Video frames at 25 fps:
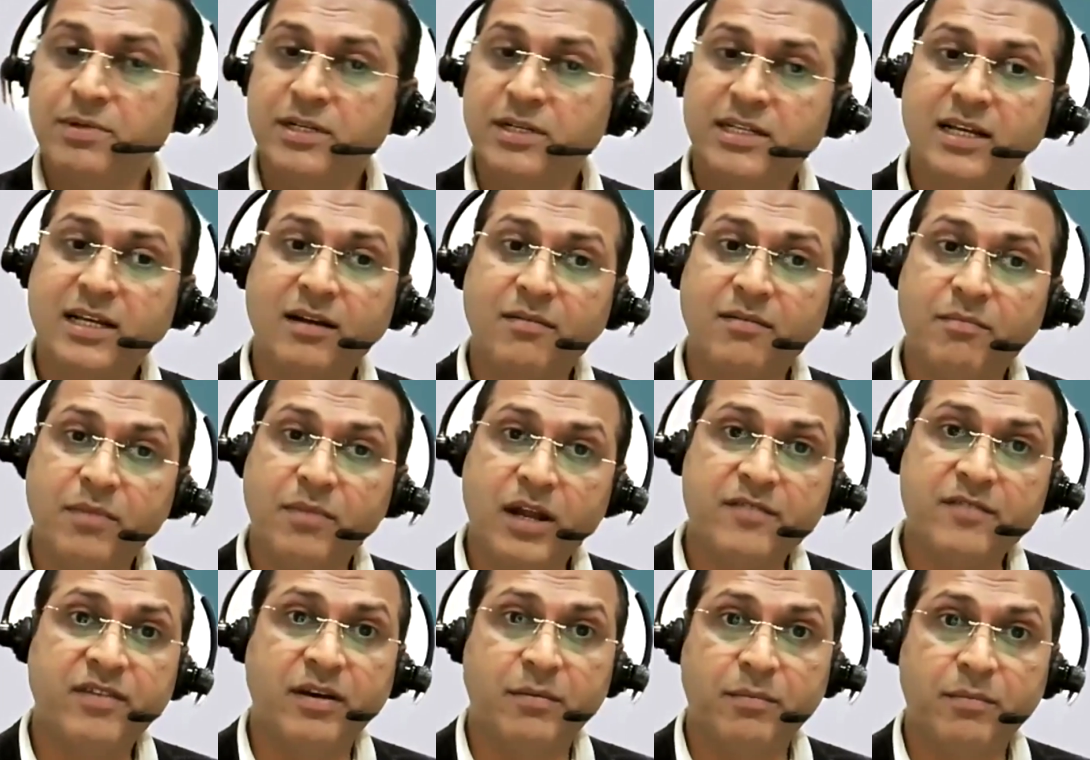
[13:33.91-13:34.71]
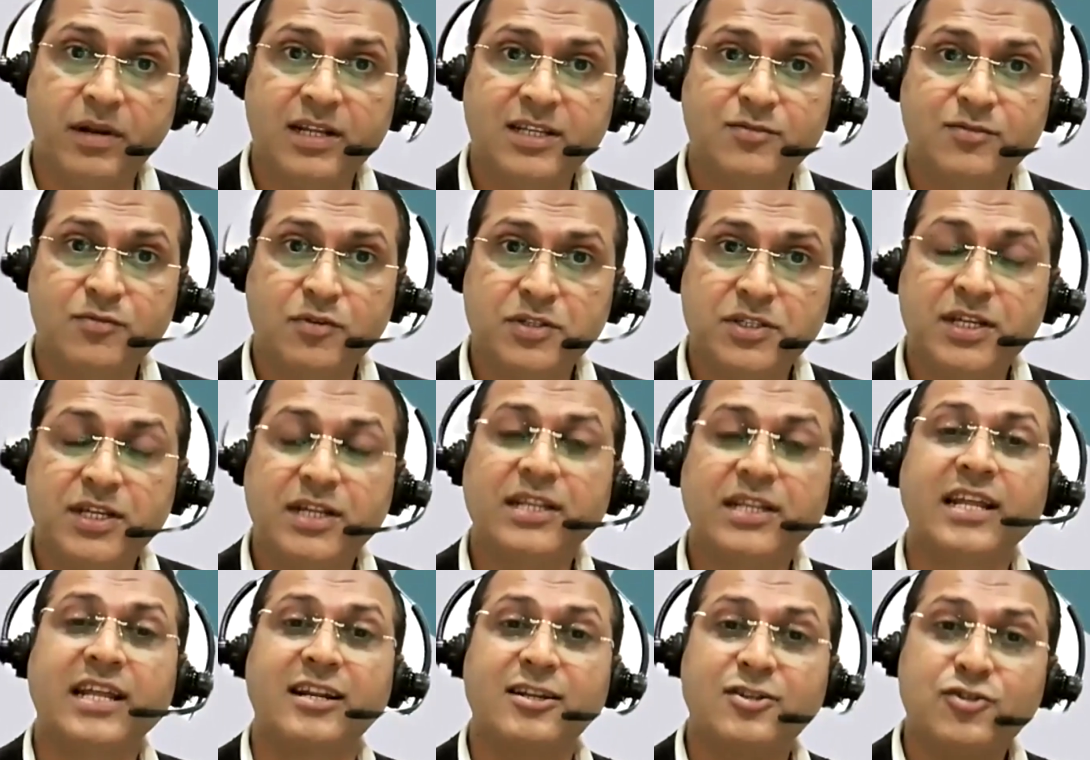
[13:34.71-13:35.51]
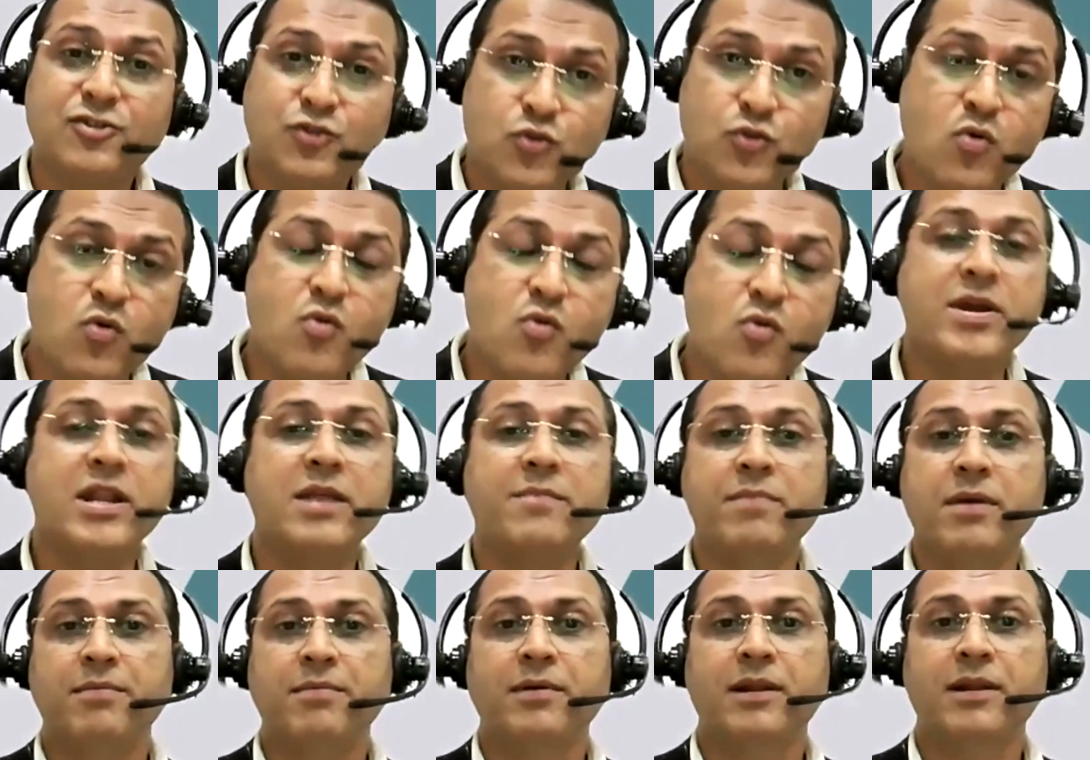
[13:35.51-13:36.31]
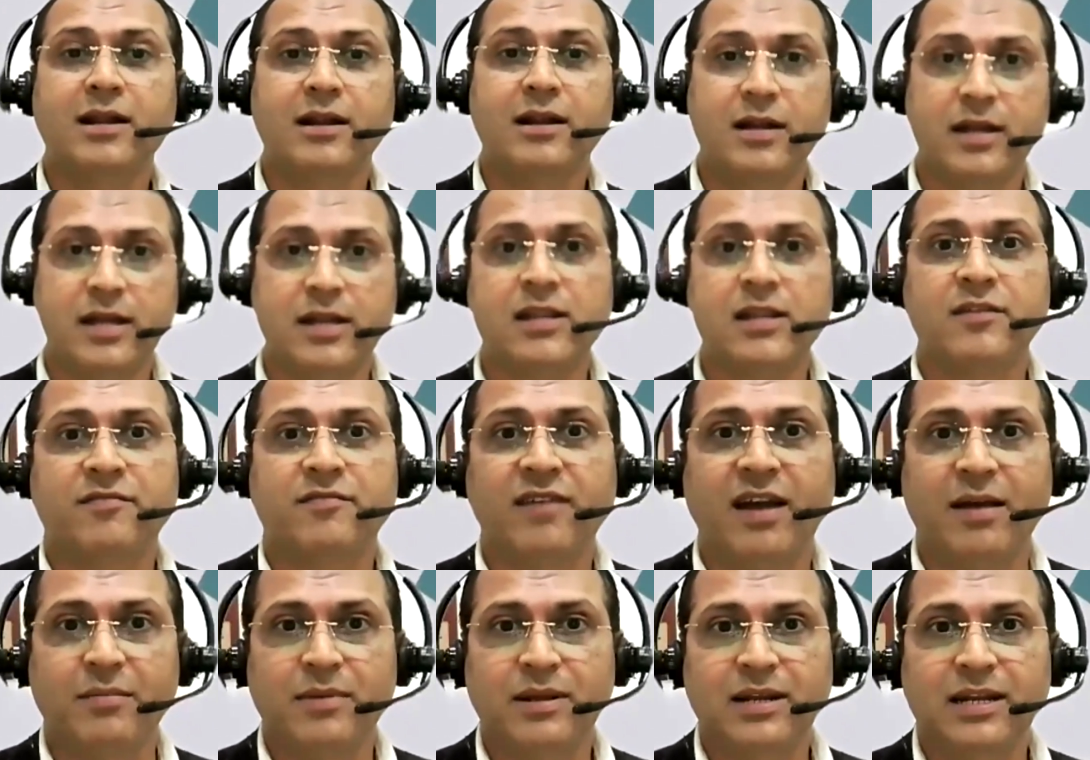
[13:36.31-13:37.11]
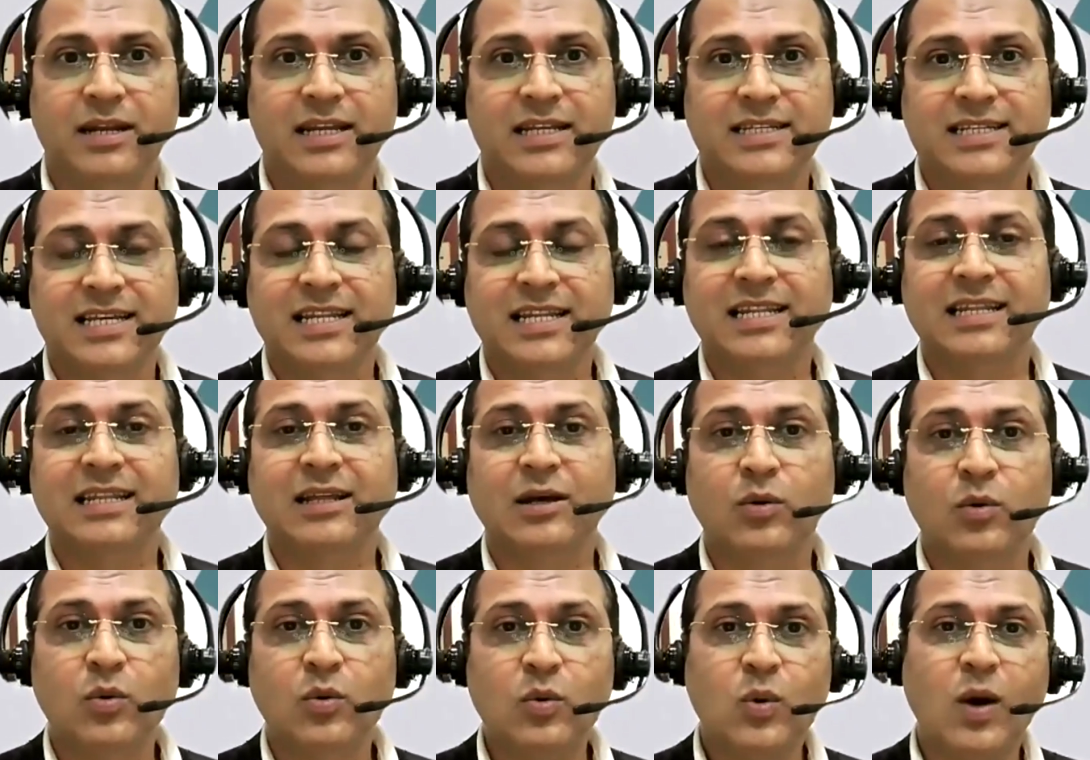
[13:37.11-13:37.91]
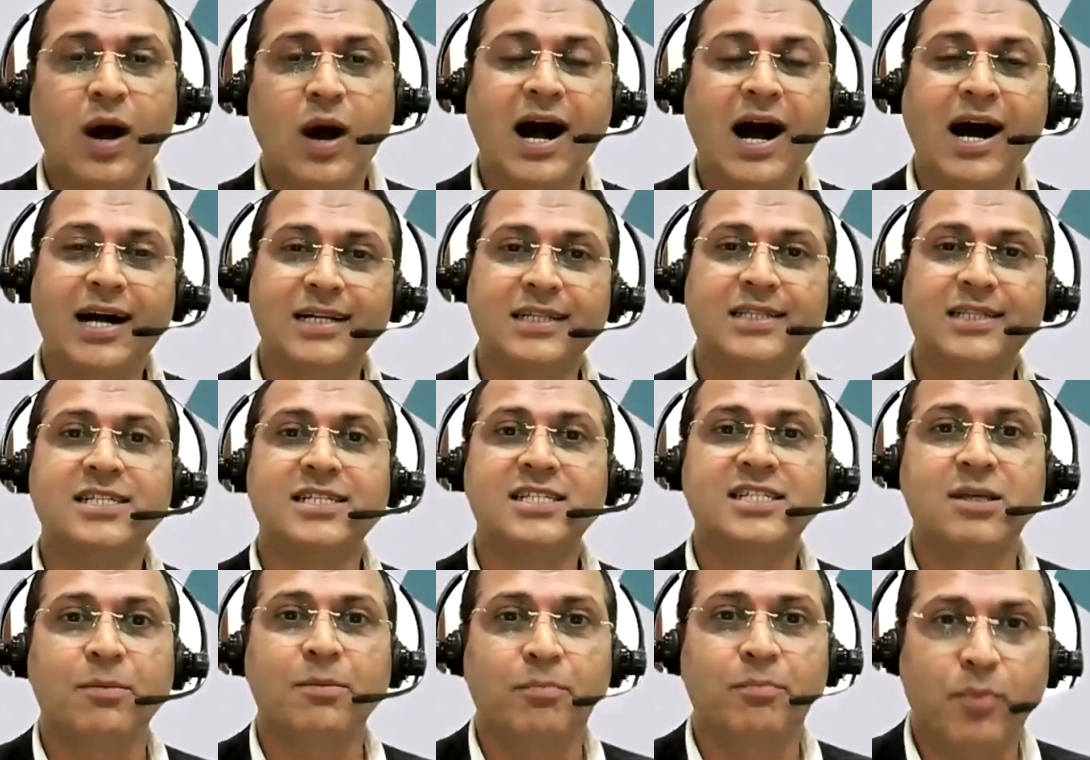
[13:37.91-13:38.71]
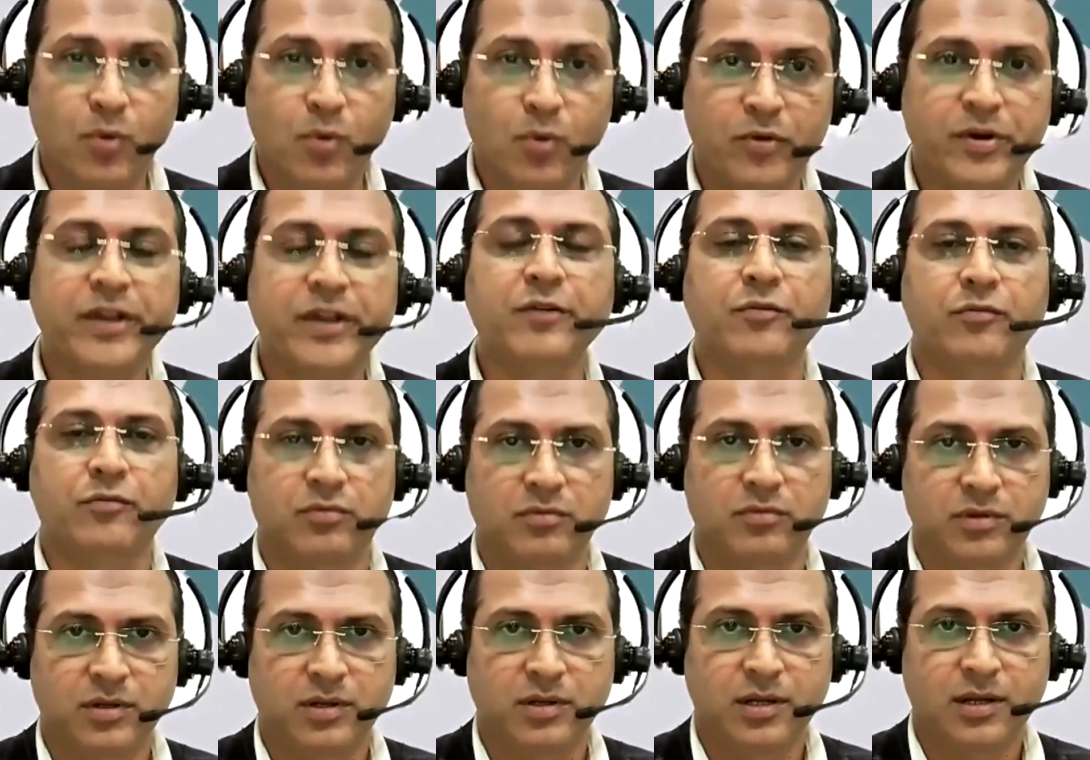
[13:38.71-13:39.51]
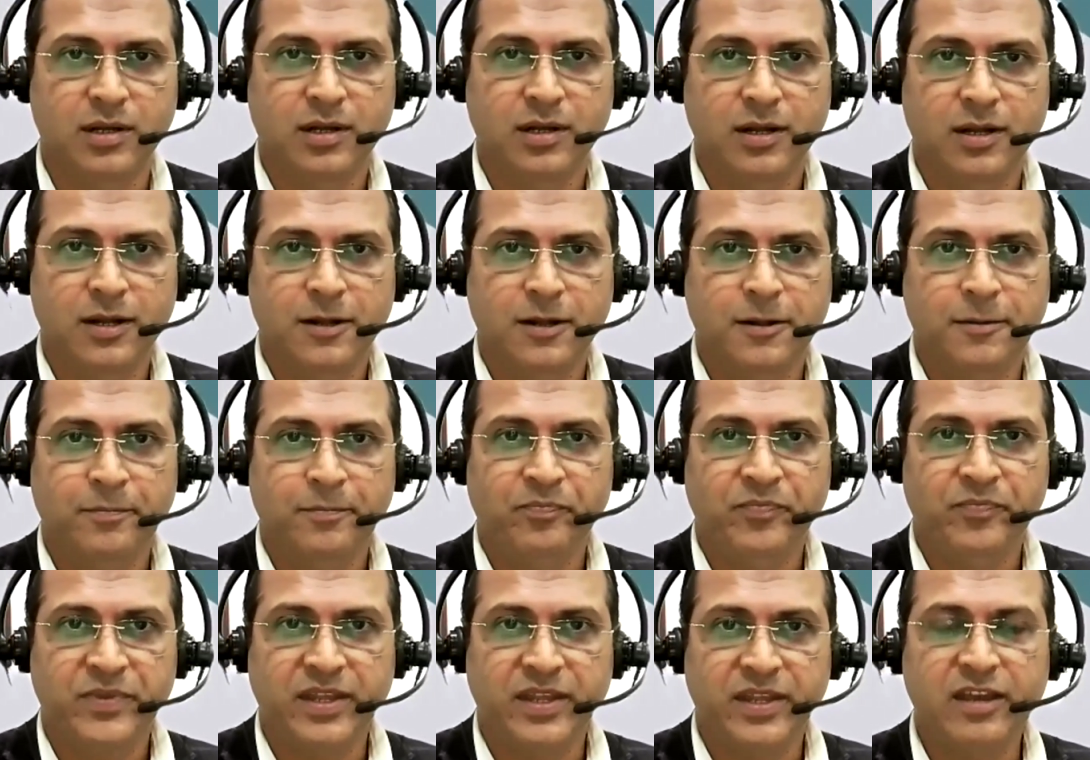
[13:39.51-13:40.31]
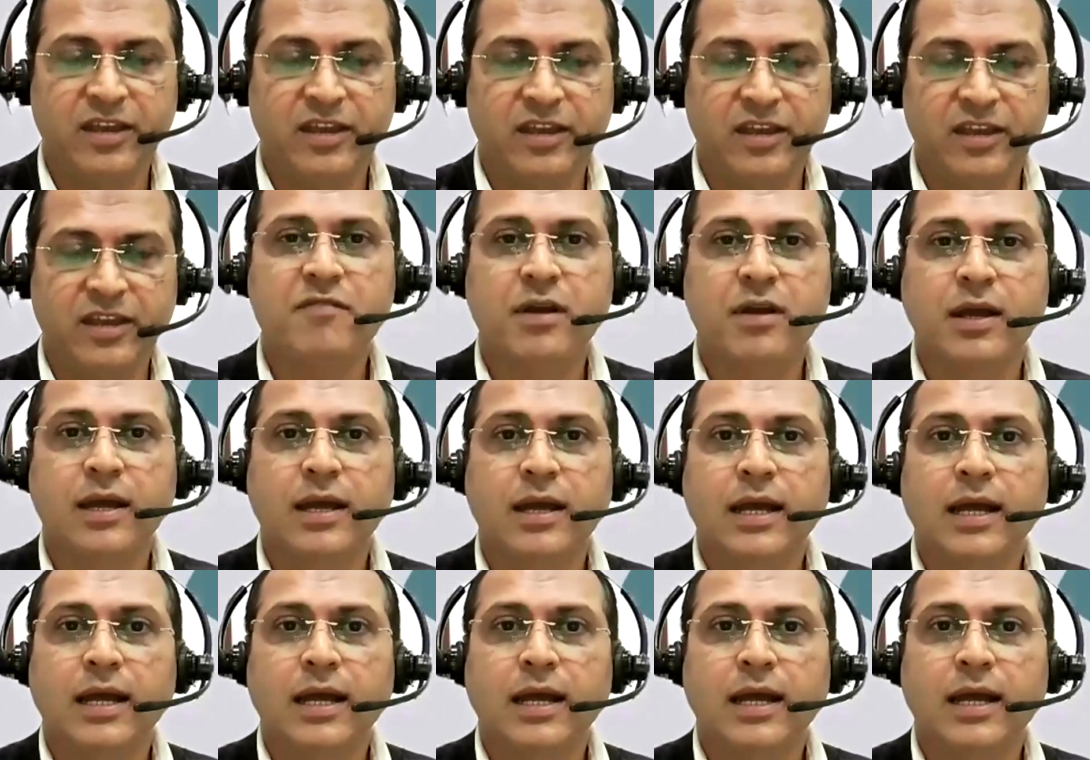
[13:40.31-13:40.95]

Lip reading: but the combined families was there are so many people are in the families and who are the supportive. If